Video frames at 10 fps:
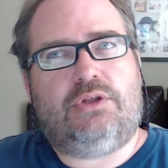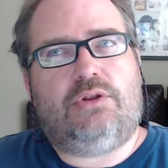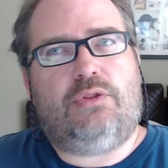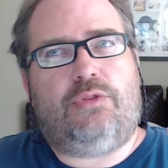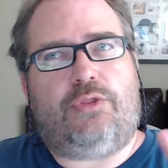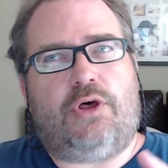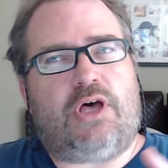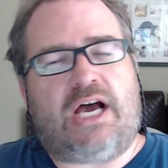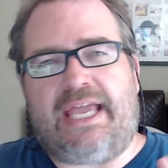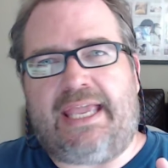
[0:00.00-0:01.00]
that
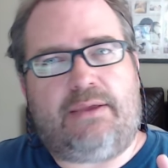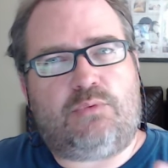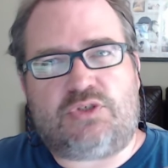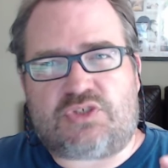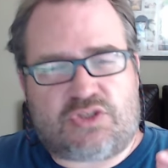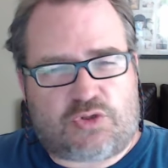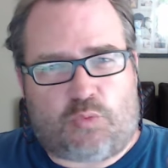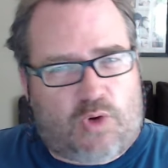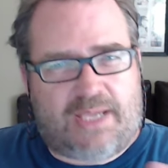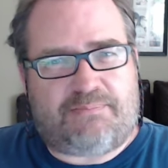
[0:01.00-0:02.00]
I was at the
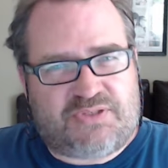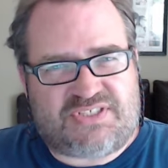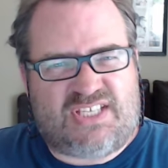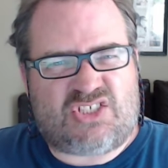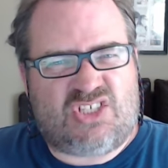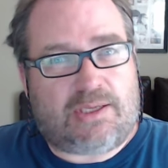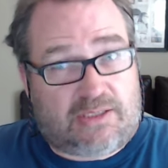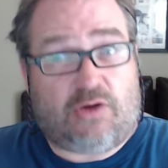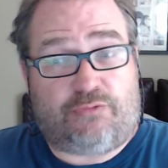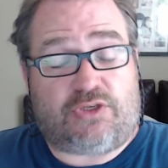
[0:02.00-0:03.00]
right position,
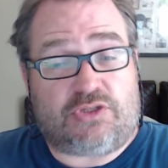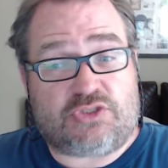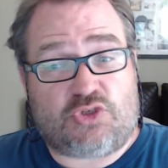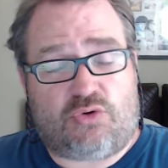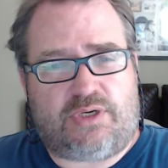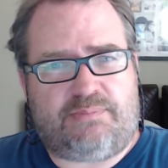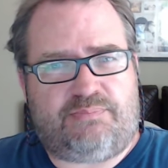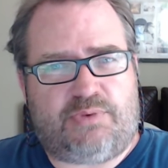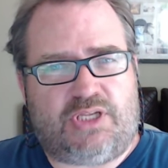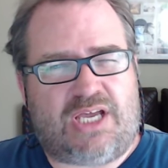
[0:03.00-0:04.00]
I'm confident in the story,
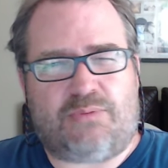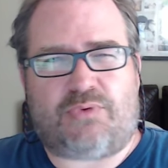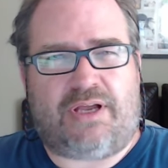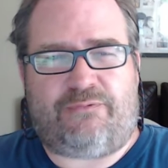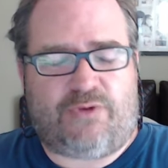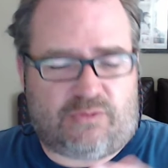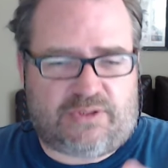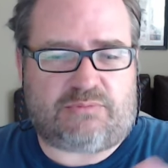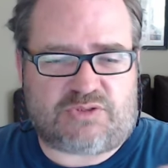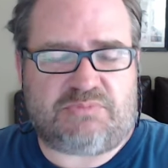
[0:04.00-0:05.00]
but I felt
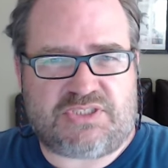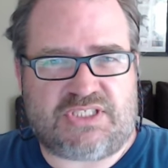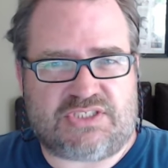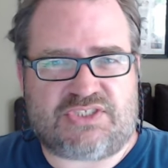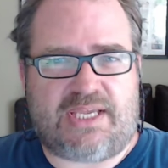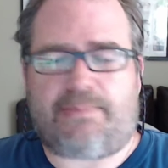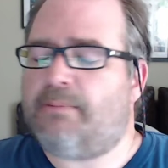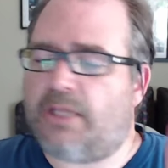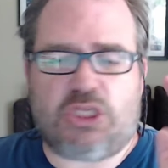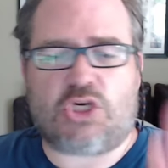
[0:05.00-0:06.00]
there was a missing a step.
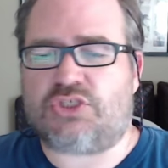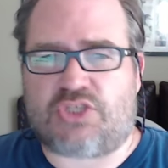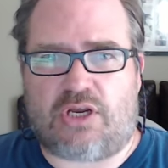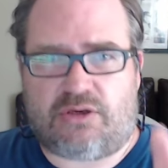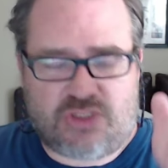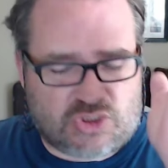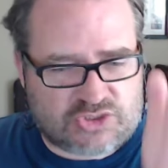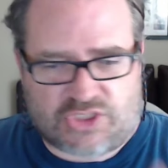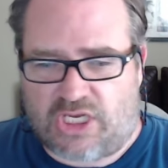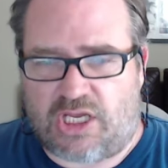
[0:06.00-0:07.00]
I'm like, you got to
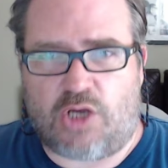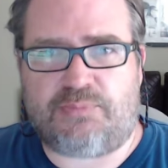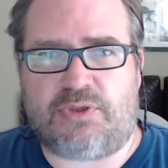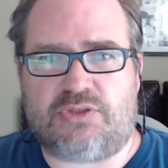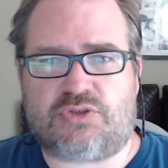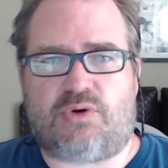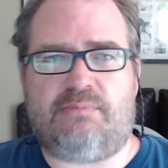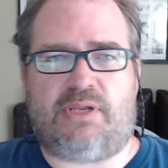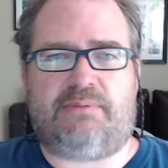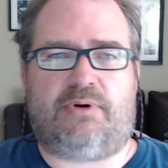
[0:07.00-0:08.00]
start. Open the
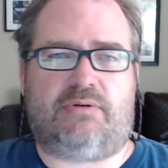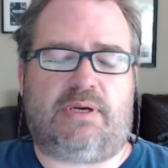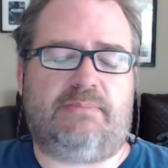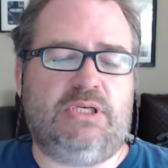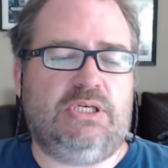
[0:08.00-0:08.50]
screenplay program.